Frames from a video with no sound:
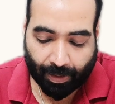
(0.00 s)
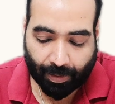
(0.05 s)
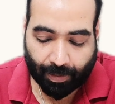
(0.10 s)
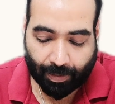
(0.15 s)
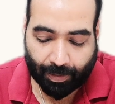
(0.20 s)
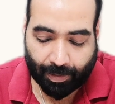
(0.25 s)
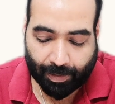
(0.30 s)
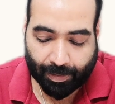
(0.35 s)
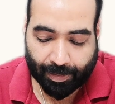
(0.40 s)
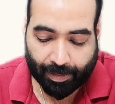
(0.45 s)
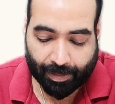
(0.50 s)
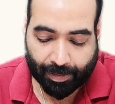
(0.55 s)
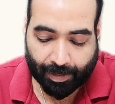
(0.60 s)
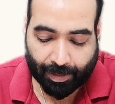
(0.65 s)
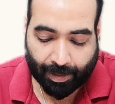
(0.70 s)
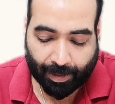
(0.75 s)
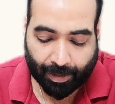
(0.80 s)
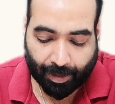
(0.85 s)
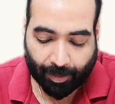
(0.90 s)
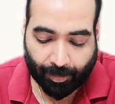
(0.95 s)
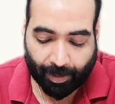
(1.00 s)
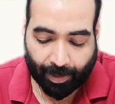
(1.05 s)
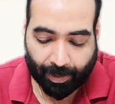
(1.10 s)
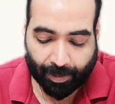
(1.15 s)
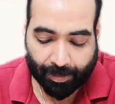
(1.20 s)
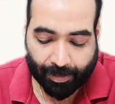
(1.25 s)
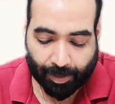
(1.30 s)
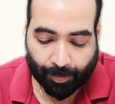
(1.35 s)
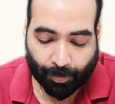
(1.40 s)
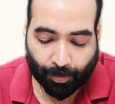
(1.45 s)
this is current
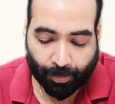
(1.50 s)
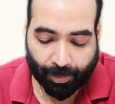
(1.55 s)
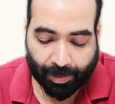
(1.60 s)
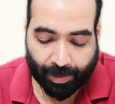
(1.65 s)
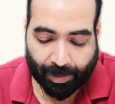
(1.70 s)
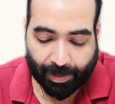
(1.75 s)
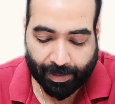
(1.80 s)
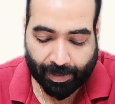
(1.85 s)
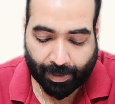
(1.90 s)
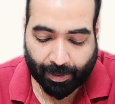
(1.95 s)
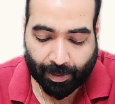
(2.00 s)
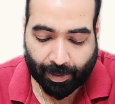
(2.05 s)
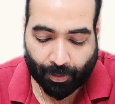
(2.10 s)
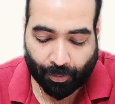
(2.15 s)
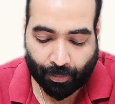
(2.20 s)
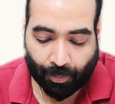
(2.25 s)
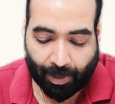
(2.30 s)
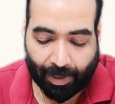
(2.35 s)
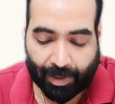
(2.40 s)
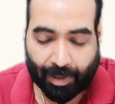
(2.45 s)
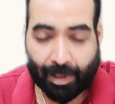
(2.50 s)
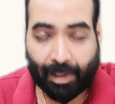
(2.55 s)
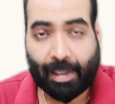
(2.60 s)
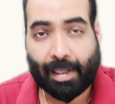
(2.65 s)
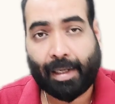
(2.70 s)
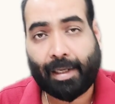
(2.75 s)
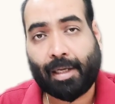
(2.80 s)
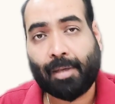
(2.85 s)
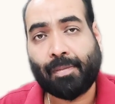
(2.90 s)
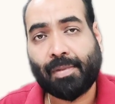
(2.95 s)
liability. Suppose these are the only three
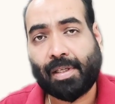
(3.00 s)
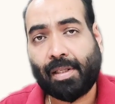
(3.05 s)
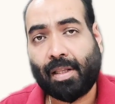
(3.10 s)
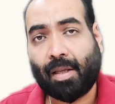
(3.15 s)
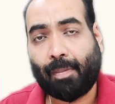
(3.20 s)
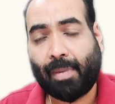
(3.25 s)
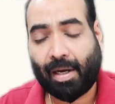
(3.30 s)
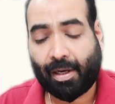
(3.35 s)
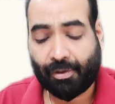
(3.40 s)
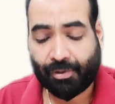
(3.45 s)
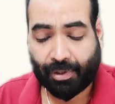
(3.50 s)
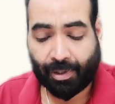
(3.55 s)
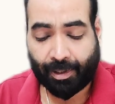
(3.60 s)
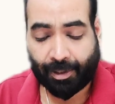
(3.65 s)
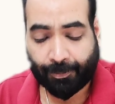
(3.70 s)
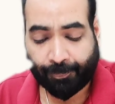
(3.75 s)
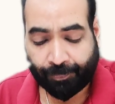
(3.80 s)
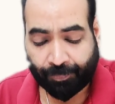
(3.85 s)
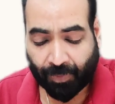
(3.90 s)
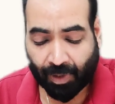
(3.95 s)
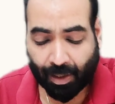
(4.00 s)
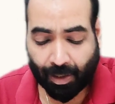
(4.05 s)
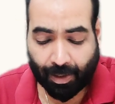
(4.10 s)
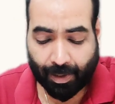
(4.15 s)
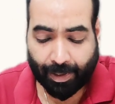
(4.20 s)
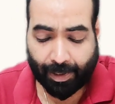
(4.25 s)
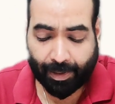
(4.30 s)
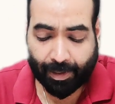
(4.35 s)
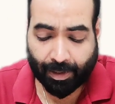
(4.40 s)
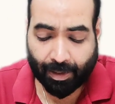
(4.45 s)
items in the balance sheet,
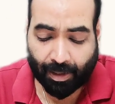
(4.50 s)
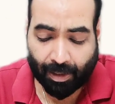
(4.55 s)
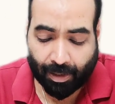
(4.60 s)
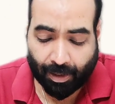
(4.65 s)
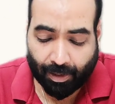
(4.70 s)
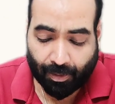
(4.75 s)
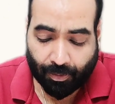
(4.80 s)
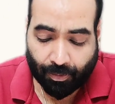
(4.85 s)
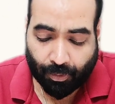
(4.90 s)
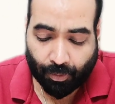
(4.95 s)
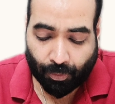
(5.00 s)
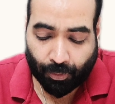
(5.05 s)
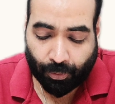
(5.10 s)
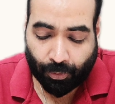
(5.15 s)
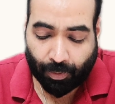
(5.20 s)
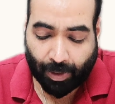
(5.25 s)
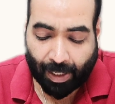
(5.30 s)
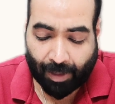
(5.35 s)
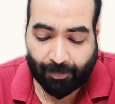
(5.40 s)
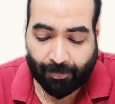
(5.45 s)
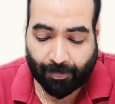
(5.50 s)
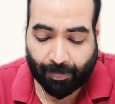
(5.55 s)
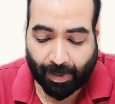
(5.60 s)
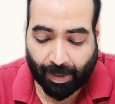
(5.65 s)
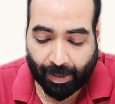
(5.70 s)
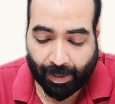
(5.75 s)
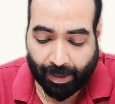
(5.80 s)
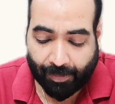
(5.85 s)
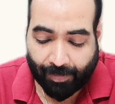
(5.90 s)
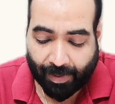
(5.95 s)
right? So you have
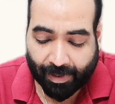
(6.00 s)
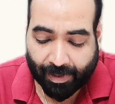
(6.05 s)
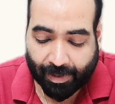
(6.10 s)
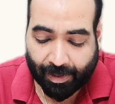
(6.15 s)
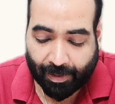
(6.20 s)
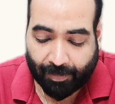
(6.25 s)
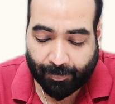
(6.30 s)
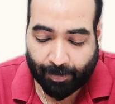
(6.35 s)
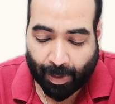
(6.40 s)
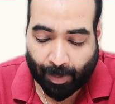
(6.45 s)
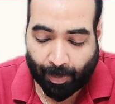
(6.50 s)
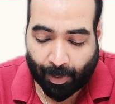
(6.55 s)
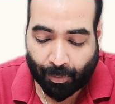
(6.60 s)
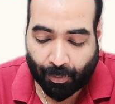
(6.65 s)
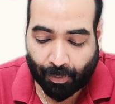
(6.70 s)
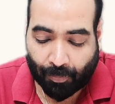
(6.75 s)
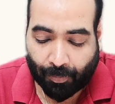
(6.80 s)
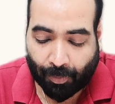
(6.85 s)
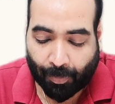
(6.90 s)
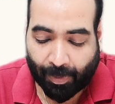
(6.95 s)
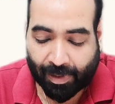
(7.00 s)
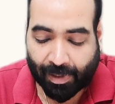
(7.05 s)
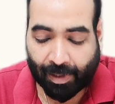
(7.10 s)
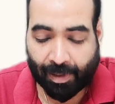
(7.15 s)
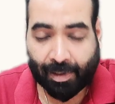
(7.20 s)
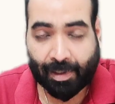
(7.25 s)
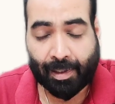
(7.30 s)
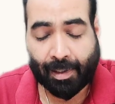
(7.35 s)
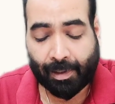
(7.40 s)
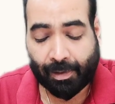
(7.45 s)
invested amount of rupees
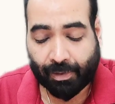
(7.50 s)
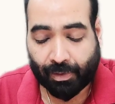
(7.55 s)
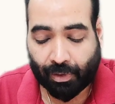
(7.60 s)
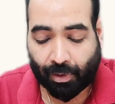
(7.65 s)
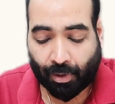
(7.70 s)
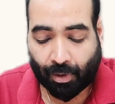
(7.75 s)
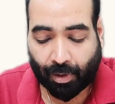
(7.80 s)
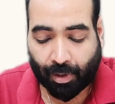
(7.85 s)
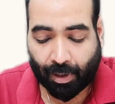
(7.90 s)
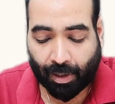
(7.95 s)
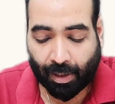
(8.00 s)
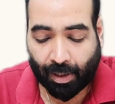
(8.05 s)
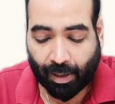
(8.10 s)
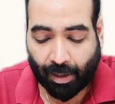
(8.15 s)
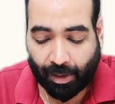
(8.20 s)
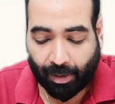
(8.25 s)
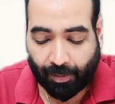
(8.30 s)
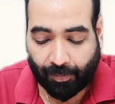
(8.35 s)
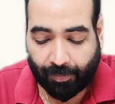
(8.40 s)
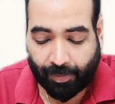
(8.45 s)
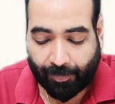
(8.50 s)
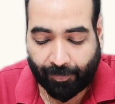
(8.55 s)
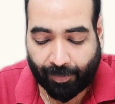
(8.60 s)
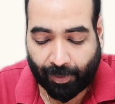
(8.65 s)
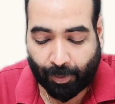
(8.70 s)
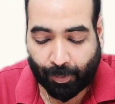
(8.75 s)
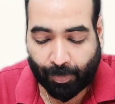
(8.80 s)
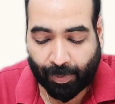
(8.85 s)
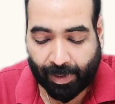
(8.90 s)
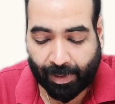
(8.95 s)
100 in stock,
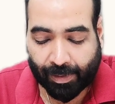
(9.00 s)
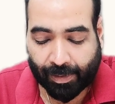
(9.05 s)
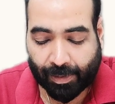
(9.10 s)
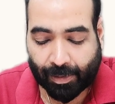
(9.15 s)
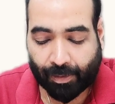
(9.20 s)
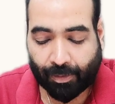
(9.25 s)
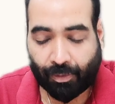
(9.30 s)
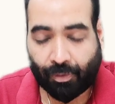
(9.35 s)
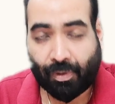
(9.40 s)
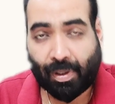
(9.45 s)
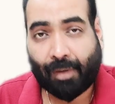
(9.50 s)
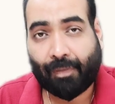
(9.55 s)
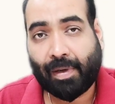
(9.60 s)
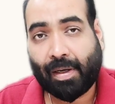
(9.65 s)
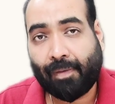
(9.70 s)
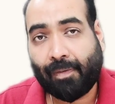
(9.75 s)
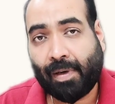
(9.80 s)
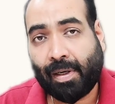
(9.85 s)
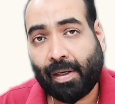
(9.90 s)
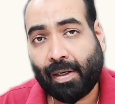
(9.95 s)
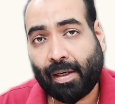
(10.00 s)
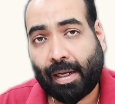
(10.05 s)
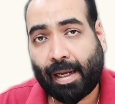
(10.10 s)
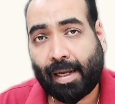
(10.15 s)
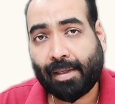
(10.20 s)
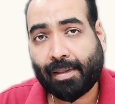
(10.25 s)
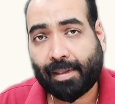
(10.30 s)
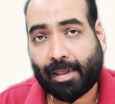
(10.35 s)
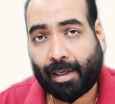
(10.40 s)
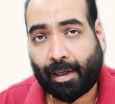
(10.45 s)
50 rupees you have given
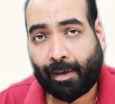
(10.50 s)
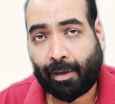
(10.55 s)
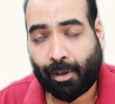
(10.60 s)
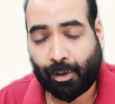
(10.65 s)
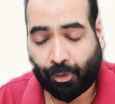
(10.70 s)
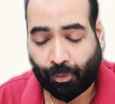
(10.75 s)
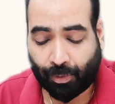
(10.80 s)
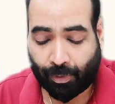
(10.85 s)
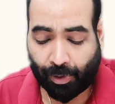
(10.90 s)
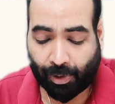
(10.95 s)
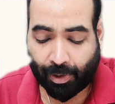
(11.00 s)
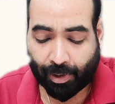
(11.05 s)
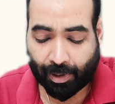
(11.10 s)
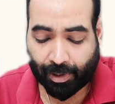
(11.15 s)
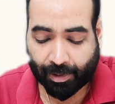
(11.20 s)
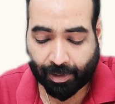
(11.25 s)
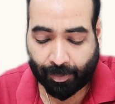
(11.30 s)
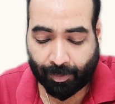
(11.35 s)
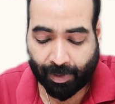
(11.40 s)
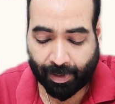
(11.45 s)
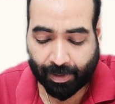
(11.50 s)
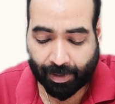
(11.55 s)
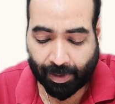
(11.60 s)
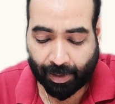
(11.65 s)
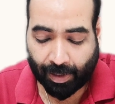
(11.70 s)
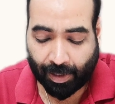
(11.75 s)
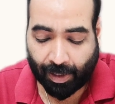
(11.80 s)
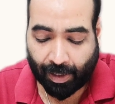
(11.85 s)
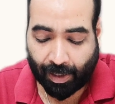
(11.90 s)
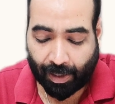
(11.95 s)
as credit to your customers,
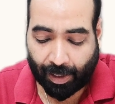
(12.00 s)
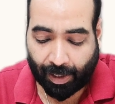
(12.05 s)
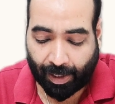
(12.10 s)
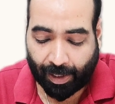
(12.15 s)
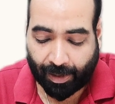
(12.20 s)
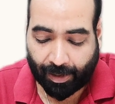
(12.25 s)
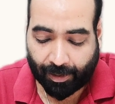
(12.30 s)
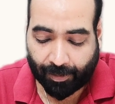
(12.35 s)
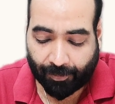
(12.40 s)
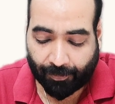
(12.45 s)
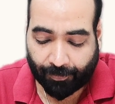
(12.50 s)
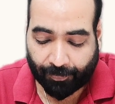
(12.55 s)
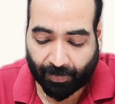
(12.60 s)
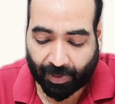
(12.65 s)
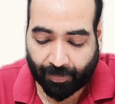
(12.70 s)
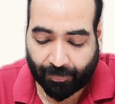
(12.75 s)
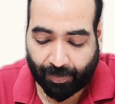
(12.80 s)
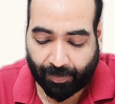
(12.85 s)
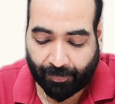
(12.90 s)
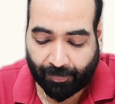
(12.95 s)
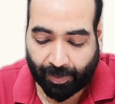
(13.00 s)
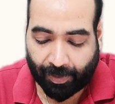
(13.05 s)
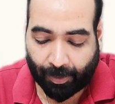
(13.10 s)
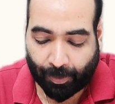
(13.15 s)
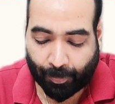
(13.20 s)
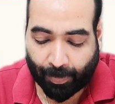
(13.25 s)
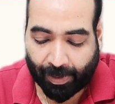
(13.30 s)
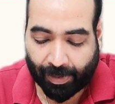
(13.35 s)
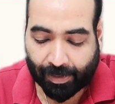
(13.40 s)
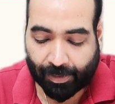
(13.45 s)
and 50
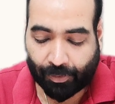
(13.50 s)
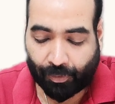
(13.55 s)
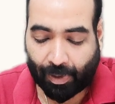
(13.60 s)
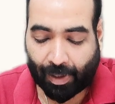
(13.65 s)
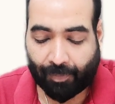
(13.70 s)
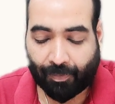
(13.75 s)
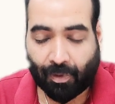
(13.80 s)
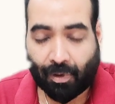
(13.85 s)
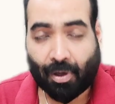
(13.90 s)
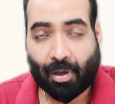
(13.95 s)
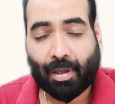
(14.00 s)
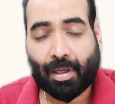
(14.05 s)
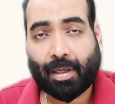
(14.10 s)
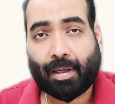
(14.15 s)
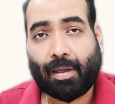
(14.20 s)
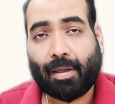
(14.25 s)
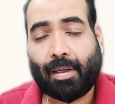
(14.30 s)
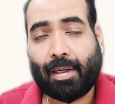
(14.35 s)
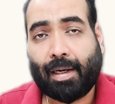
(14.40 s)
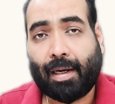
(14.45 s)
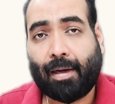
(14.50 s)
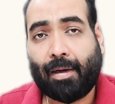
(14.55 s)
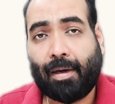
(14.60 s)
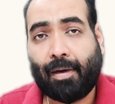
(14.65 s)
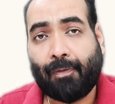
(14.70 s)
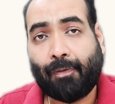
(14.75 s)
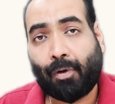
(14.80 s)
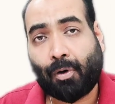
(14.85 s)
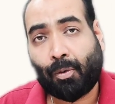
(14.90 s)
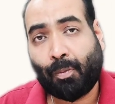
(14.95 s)
rupees you have got
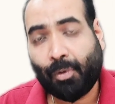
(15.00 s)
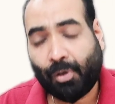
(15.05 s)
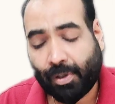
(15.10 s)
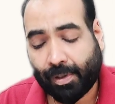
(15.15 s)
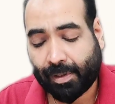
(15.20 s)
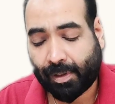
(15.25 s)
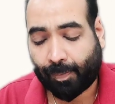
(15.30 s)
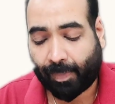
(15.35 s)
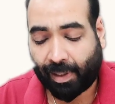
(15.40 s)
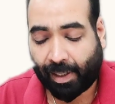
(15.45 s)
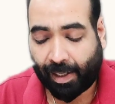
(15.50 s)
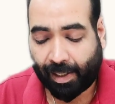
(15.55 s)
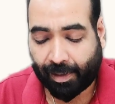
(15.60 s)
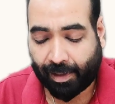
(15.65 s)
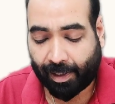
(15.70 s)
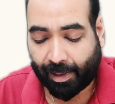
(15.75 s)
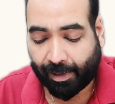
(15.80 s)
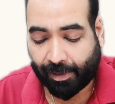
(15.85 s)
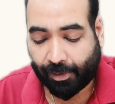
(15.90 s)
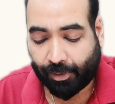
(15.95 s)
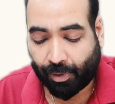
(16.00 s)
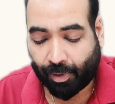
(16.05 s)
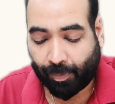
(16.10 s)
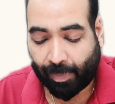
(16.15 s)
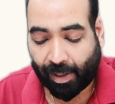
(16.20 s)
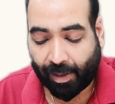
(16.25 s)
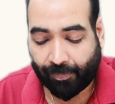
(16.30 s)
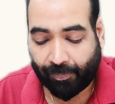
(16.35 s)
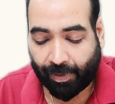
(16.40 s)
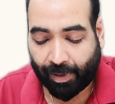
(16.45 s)
credit from your supplier, that is your
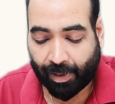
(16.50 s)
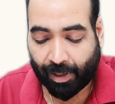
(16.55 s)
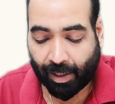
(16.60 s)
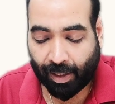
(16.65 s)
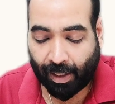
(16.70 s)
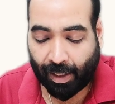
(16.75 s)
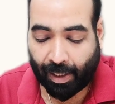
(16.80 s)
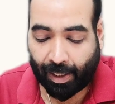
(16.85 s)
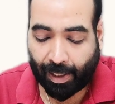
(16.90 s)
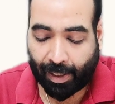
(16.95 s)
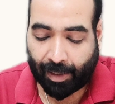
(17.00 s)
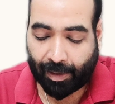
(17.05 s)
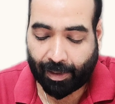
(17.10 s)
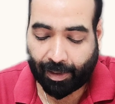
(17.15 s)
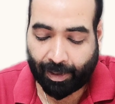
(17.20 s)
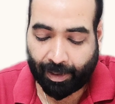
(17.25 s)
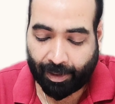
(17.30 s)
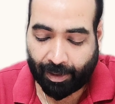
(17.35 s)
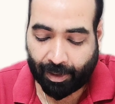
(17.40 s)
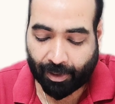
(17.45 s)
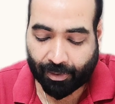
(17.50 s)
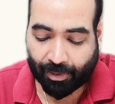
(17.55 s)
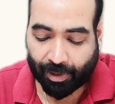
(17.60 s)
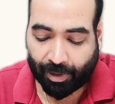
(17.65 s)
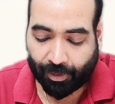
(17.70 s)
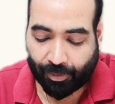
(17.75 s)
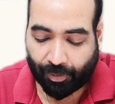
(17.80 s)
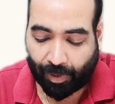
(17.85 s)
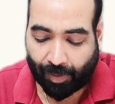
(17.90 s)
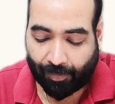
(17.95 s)
benefit, and in
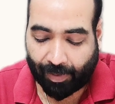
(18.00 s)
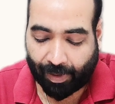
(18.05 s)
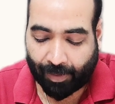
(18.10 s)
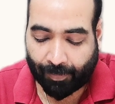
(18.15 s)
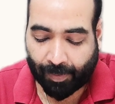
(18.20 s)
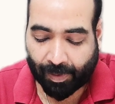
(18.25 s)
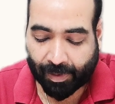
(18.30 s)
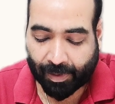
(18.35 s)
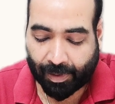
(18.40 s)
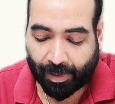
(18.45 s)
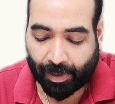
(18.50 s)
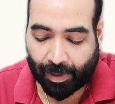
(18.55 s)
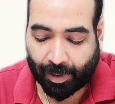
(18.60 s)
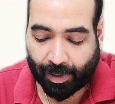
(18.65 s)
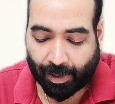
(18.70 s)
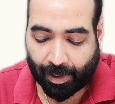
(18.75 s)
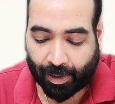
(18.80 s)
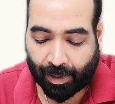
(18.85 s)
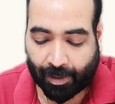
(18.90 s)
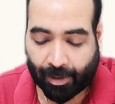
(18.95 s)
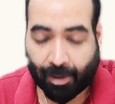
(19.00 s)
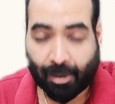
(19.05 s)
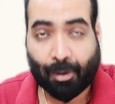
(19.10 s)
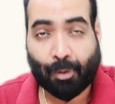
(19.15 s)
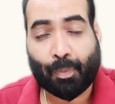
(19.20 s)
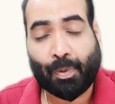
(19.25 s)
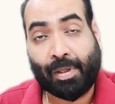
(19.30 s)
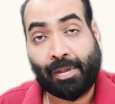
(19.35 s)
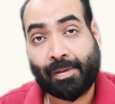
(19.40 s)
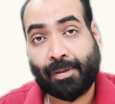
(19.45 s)
nutshell you have invested 100
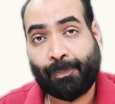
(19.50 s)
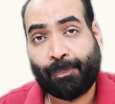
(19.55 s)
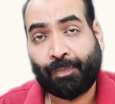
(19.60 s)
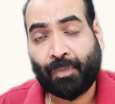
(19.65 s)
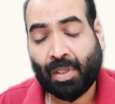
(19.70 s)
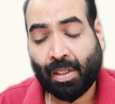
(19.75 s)
rupees.